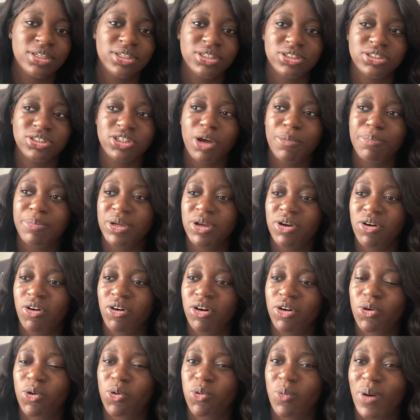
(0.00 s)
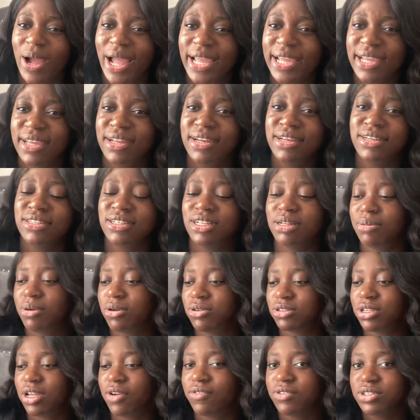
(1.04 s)
shopping cart or wagon to the
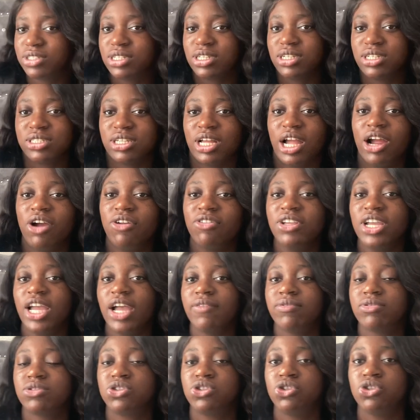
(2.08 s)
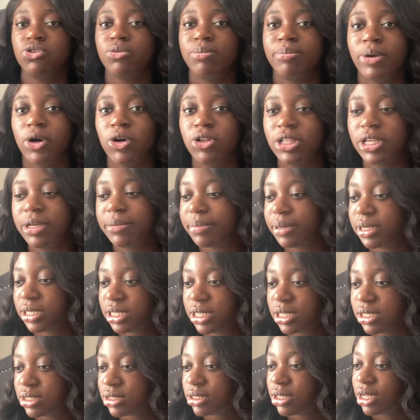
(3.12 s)
post office because I only have two mailing
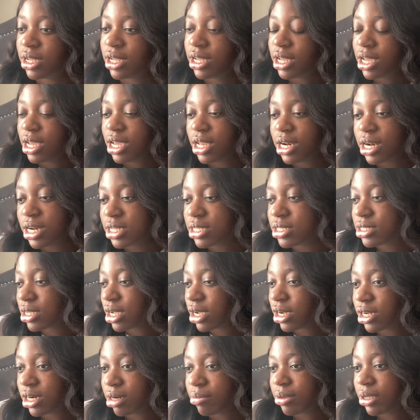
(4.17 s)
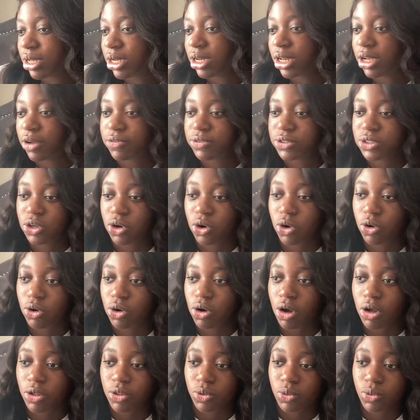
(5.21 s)
buckets and it's not gonna be enough to hold
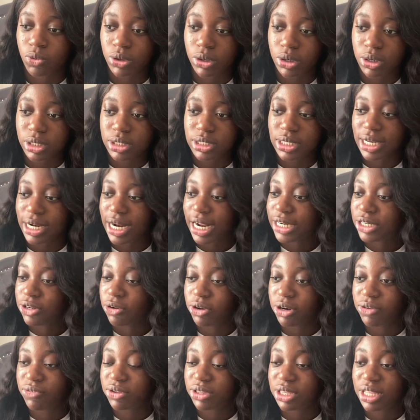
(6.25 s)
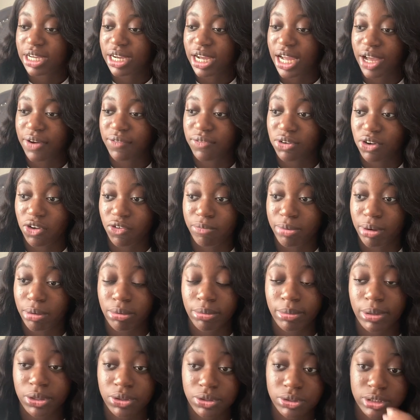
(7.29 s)
all the orders. And I don't even think I have enough bubble
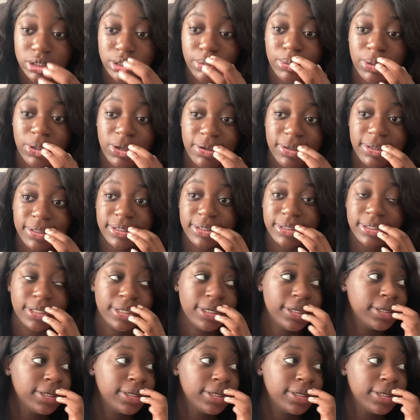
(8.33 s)
mailers, to be honest.